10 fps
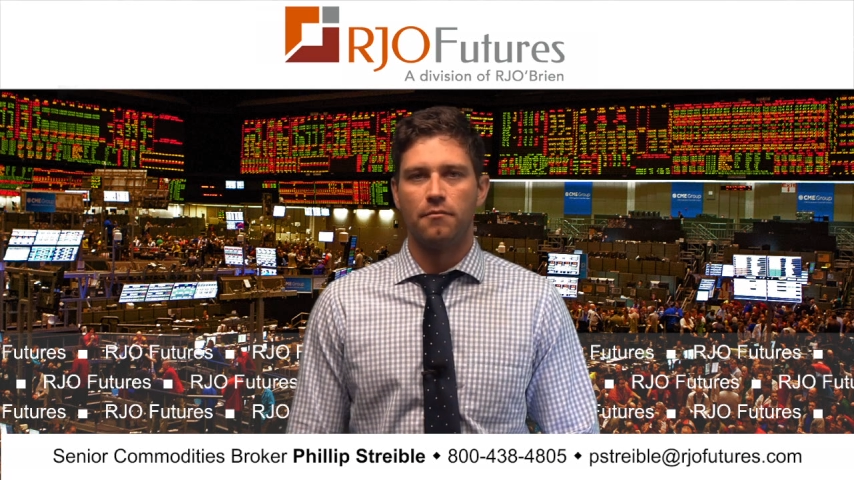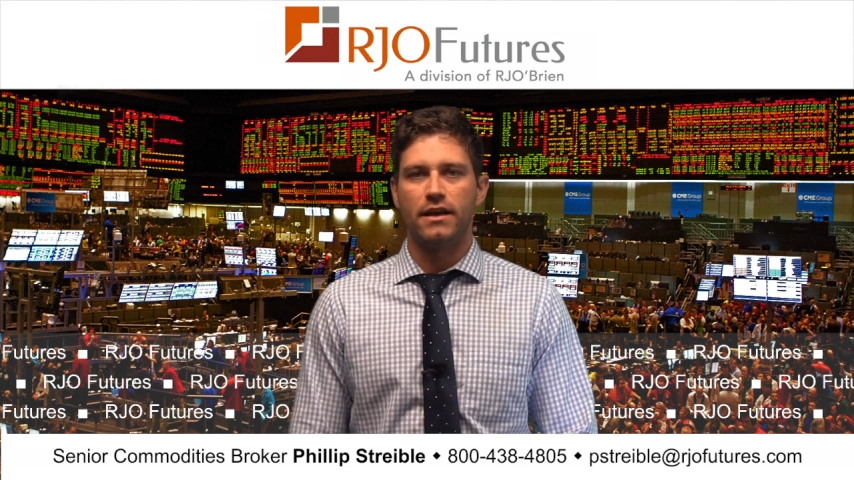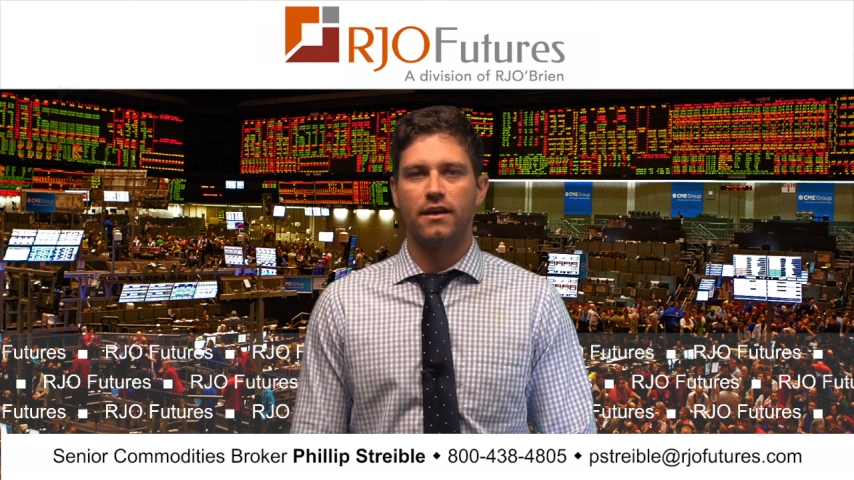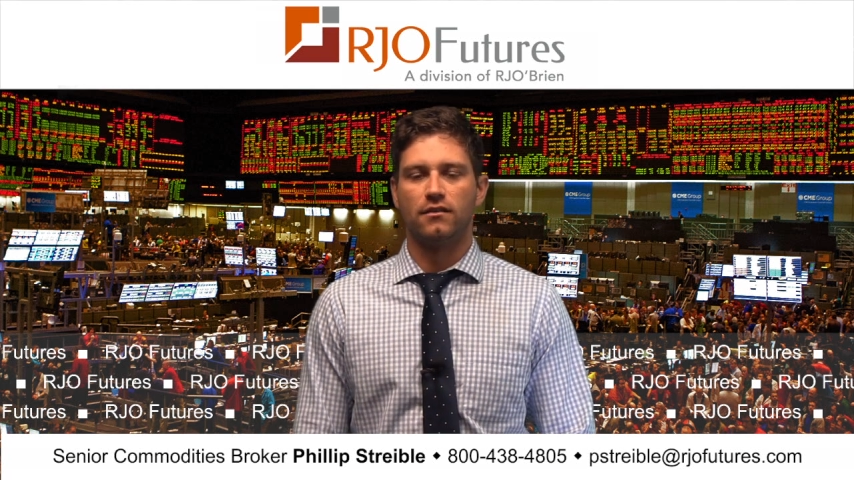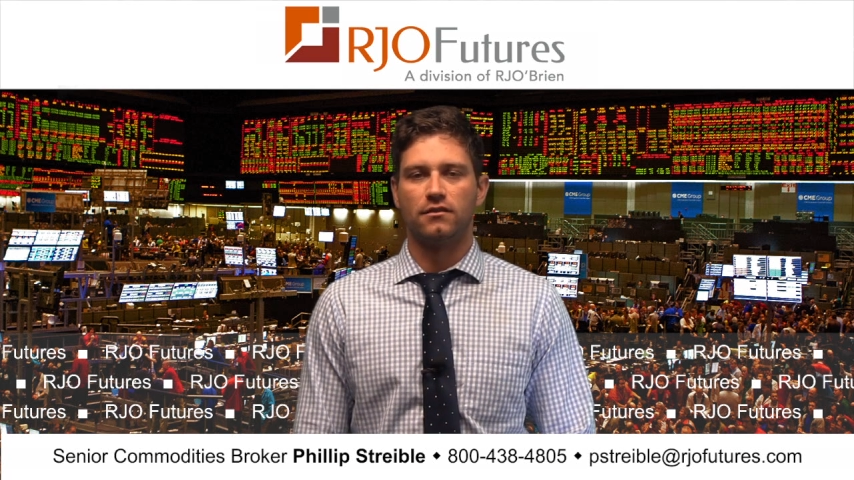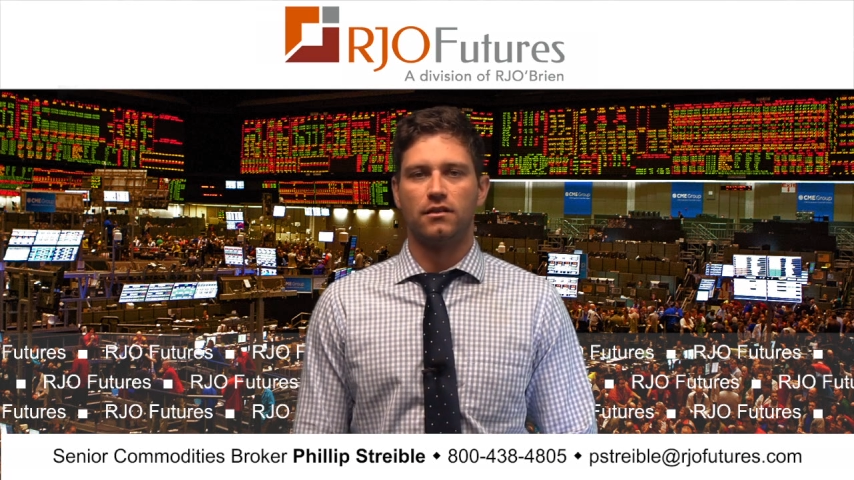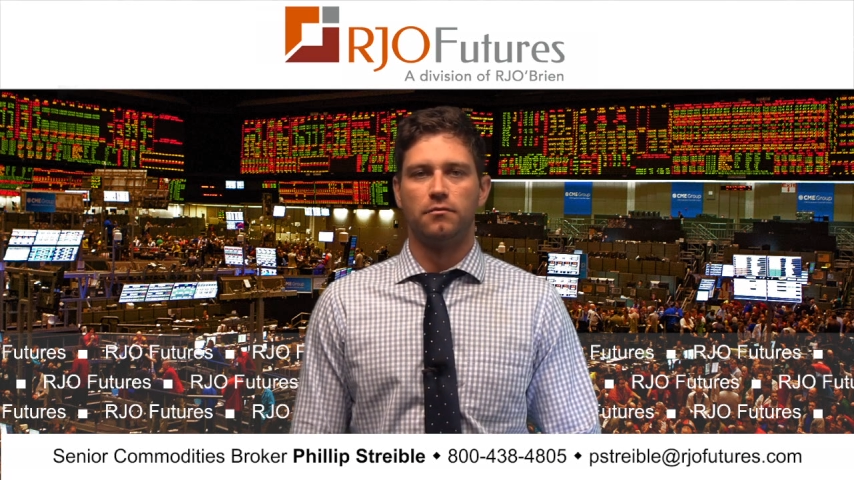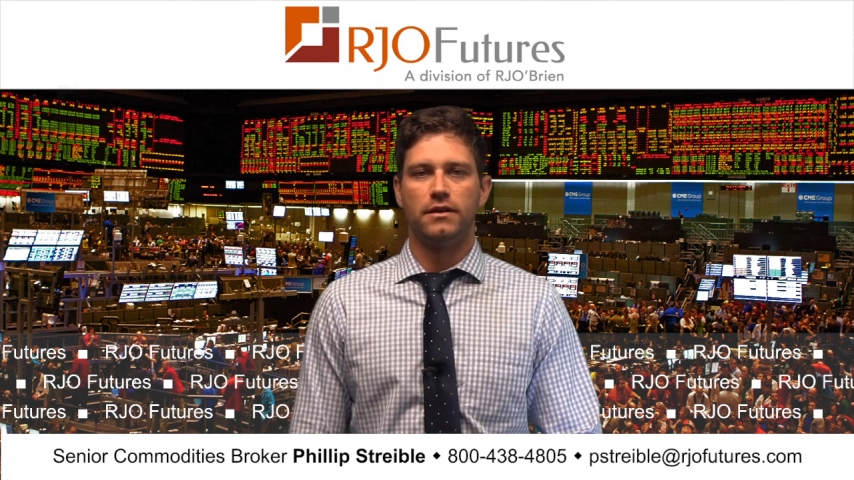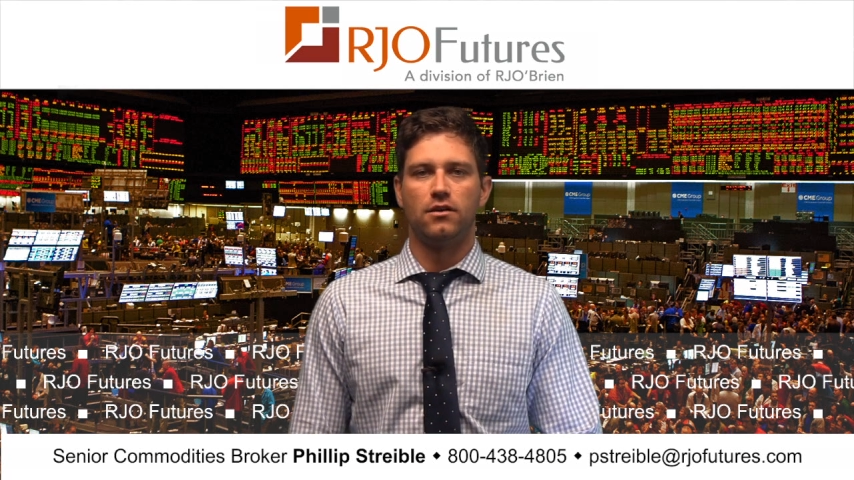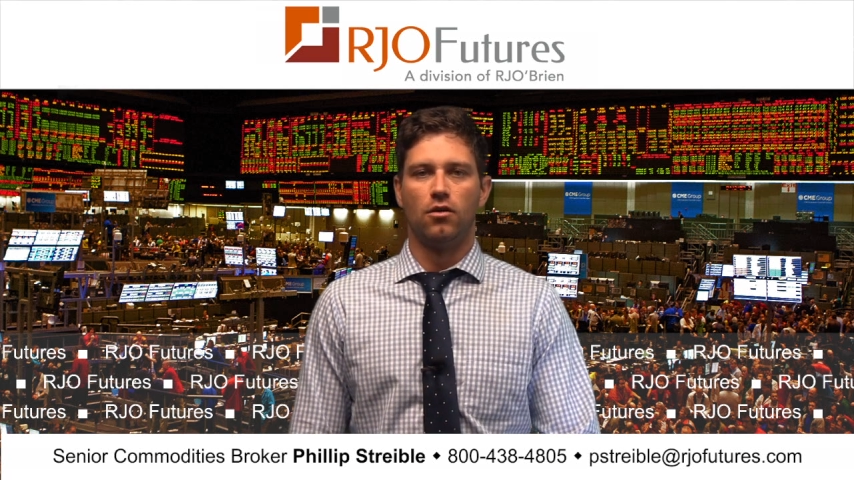being a
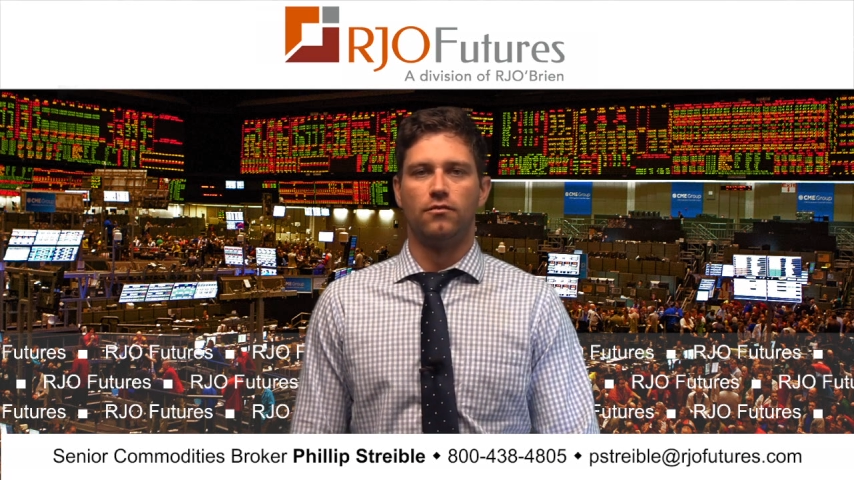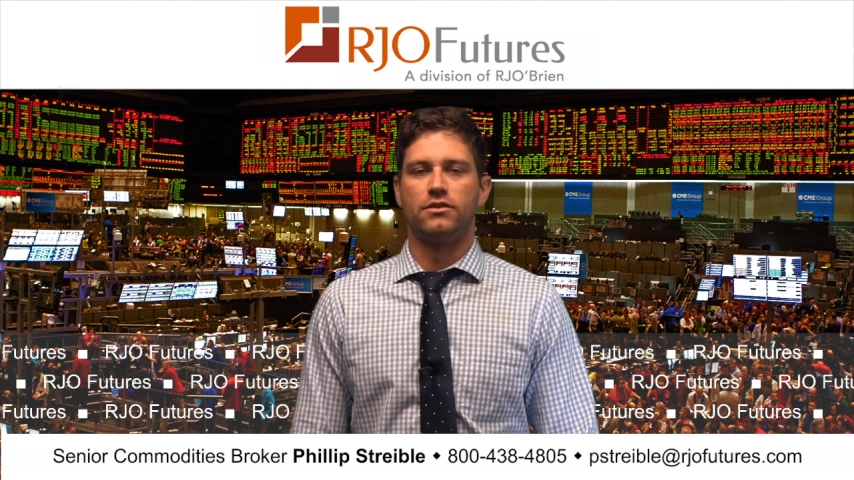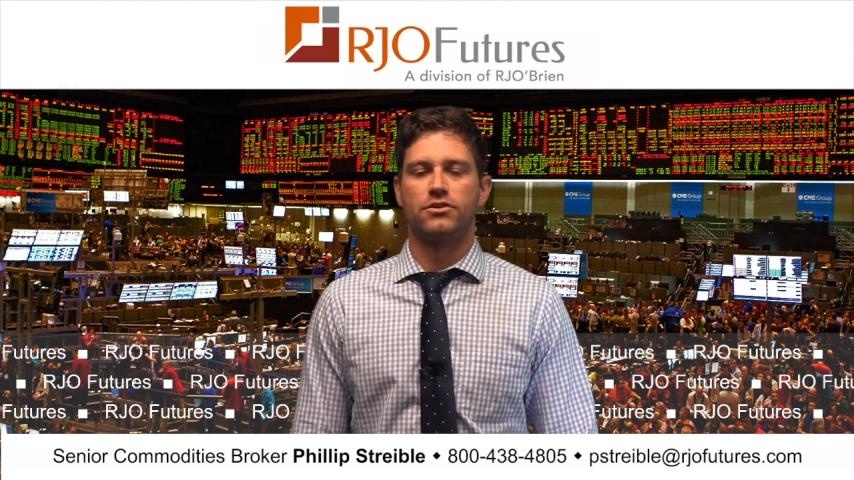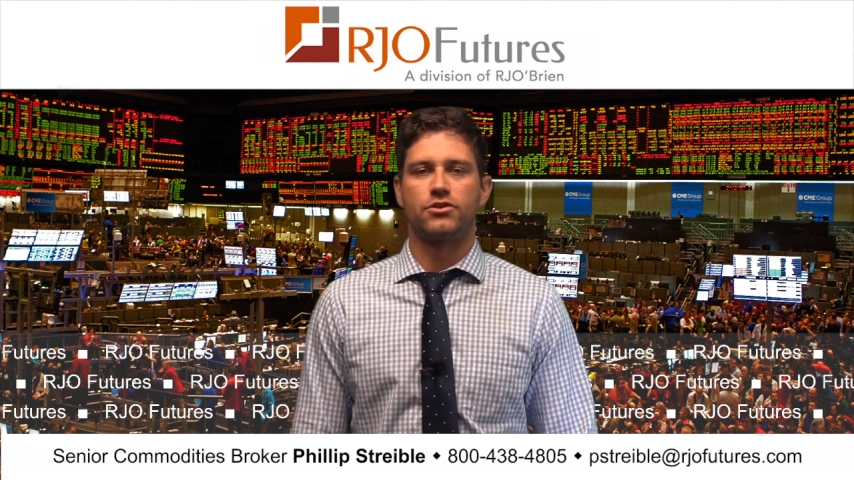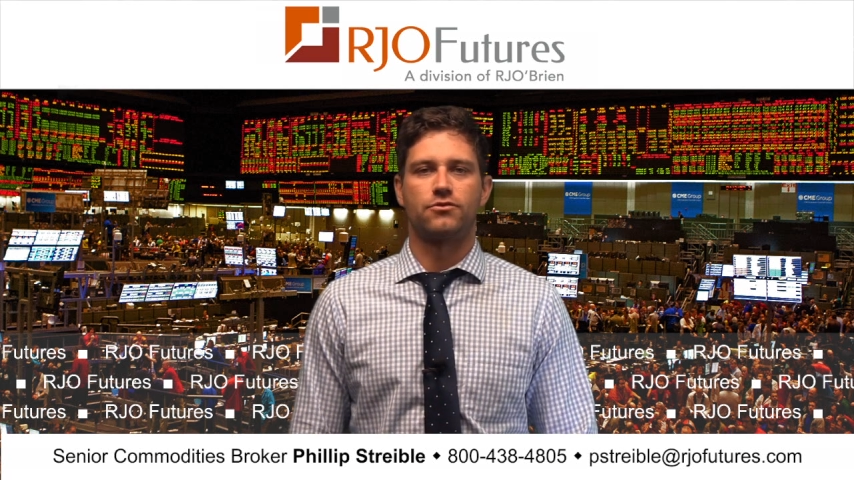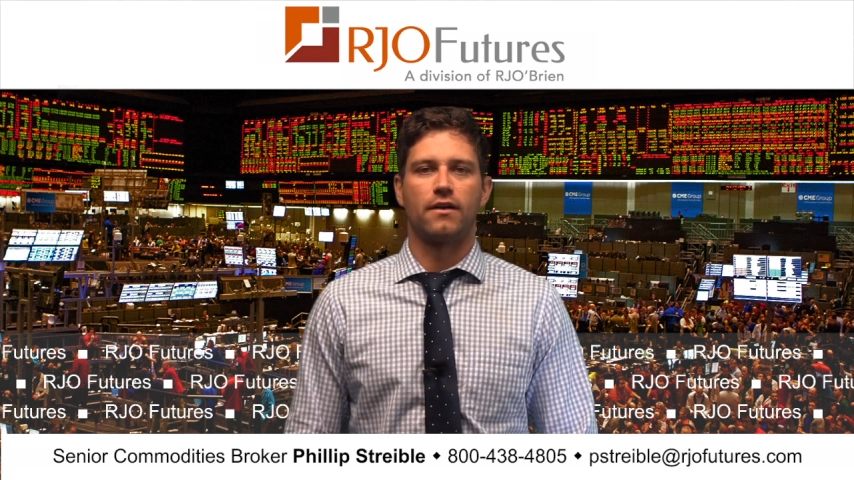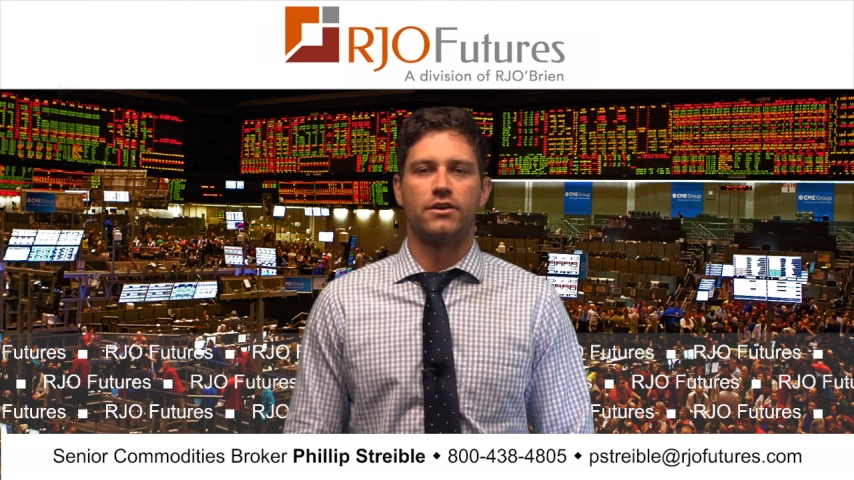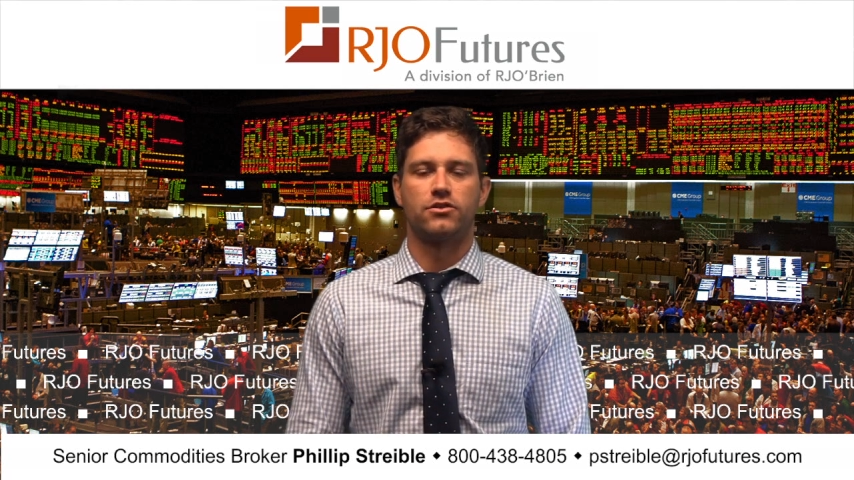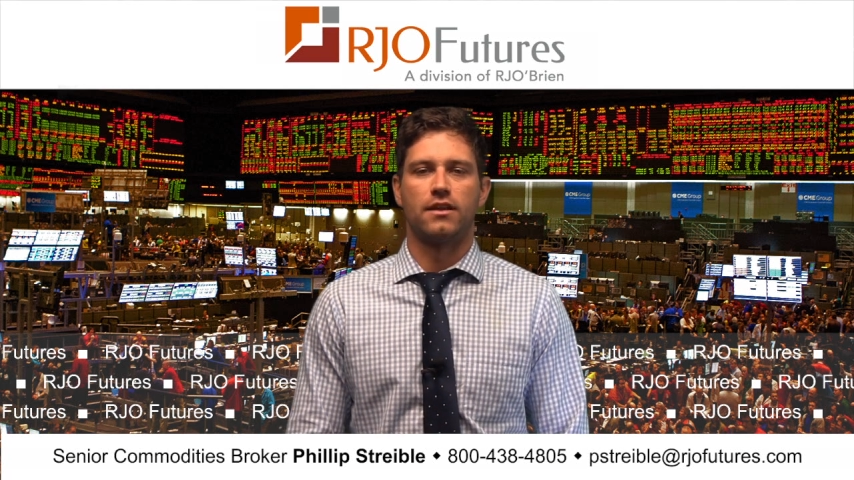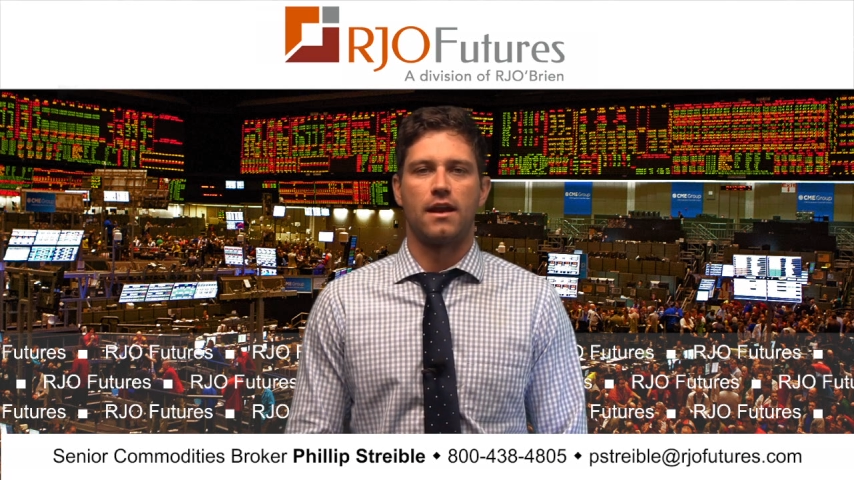little bit overstretched.